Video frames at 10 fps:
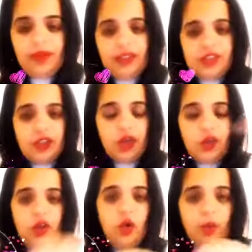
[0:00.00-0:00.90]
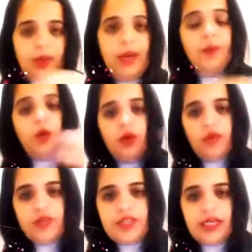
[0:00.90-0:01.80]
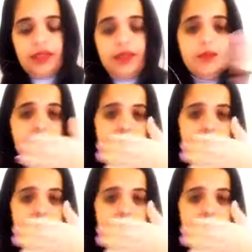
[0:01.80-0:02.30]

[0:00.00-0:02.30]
It's not going to open up all of a sudden.